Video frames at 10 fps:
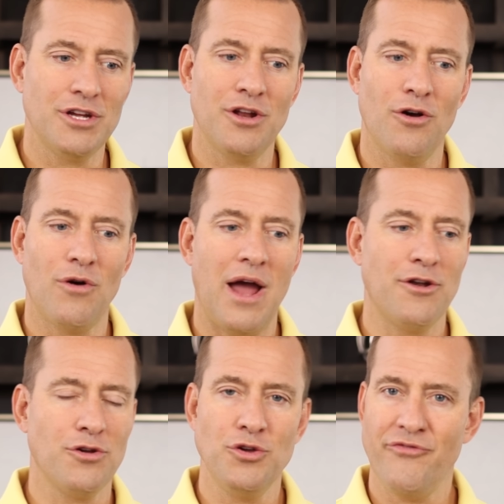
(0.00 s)
you know, I
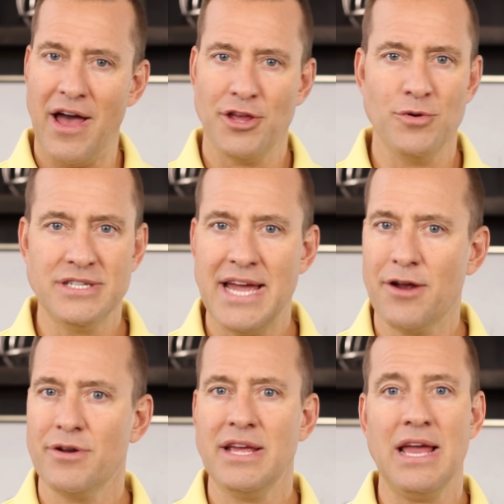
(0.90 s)
know you value
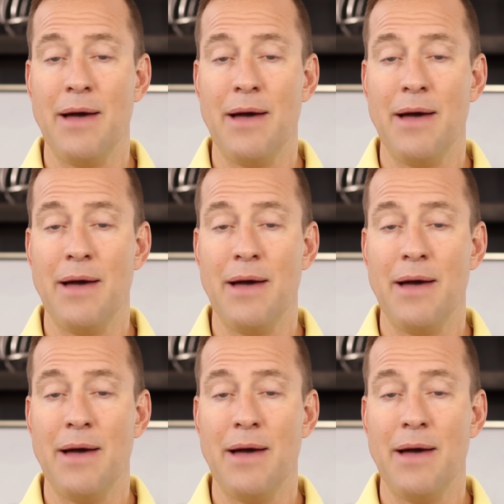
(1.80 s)
integrity.